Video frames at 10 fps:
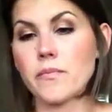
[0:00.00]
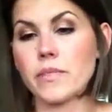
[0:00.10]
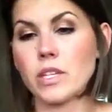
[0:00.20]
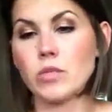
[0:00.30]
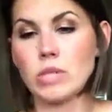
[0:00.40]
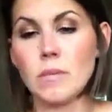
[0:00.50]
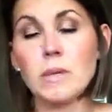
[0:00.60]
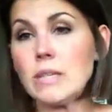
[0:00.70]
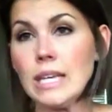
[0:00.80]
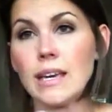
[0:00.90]
you
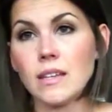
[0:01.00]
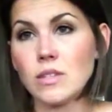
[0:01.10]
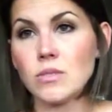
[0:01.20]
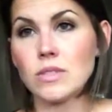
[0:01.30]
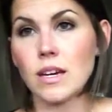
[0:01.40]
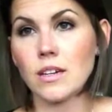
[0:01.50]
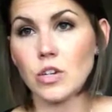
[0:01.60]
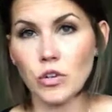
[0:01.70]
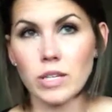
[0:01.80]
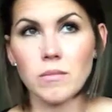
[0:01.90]
typically can't use a
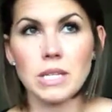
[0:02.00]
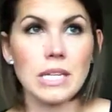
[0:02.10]
cream that